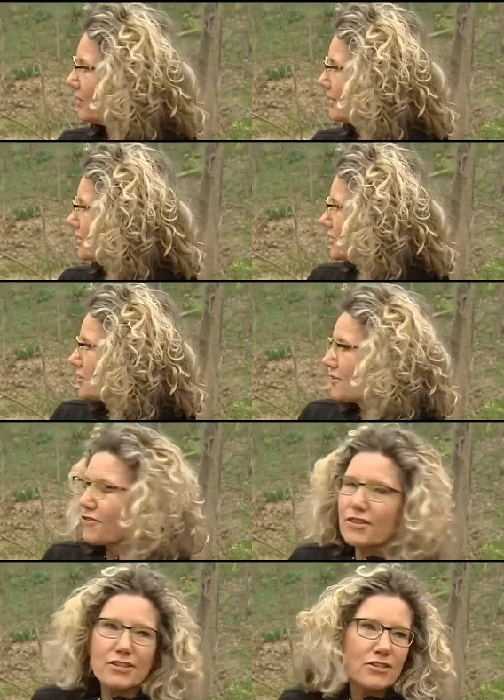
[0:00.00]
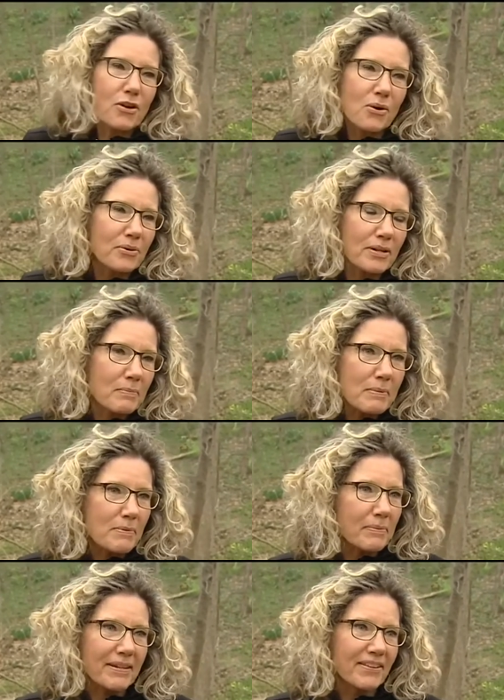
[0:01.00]
You know, it's just good for the soul. You know,
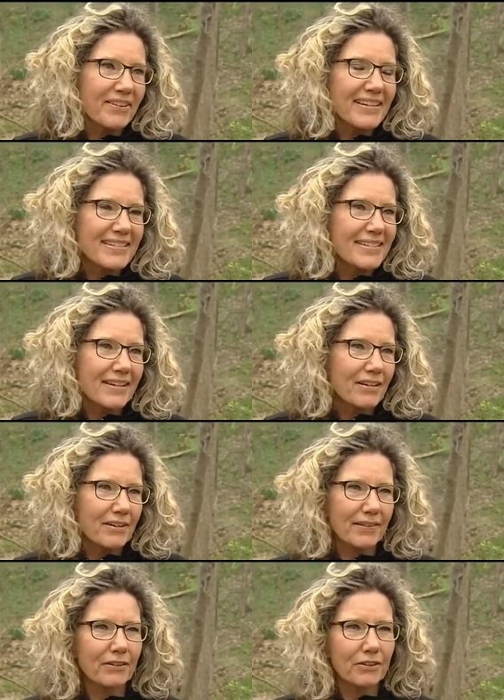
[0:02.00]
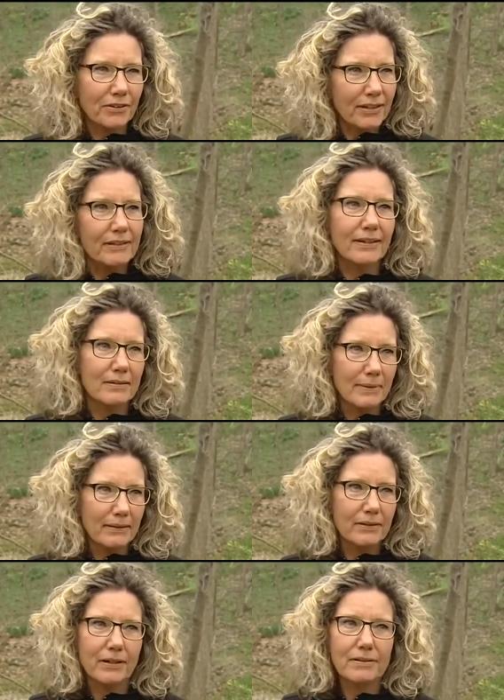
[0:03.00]
people are bringing their kids here and they're learning a lot
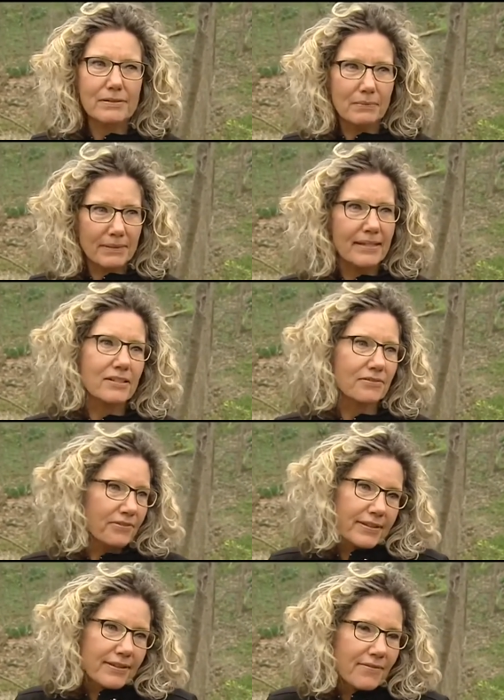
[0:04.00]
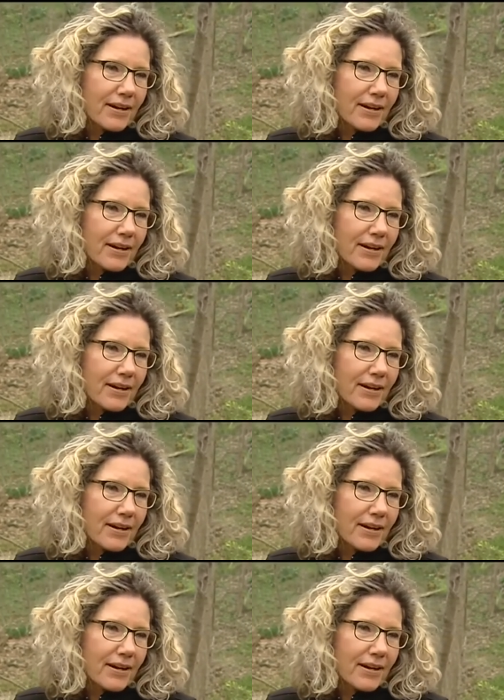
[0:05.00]
about goats and what they do for the